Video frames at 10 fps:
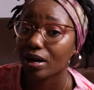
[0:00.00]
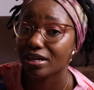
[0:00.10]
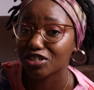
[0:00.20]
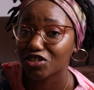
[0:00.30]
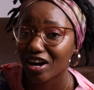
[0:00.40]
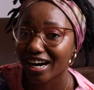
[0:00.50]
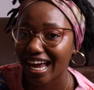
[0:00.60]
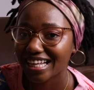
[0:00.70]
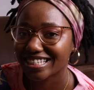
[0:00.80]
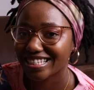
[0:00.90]
Wonderstruck
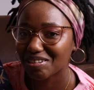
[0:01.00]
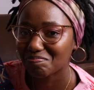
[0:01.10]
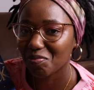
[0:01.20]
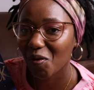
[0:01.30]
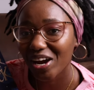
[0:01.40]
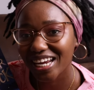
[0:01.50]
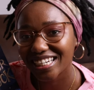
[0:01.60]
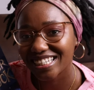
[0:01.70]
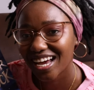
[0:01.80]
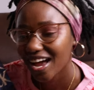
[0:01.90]
at some
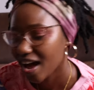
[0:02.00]
point.